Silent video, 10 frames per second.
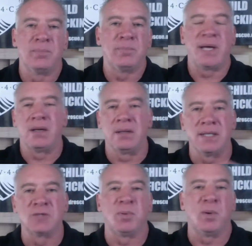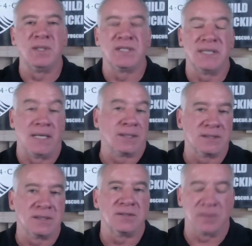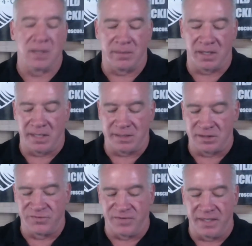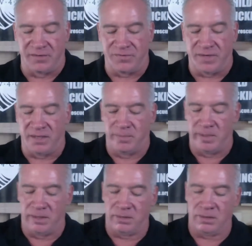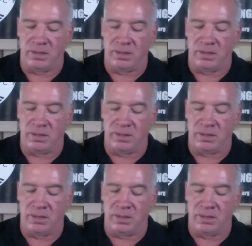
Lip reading: peddle his poison out because I guess he's finally afraid of being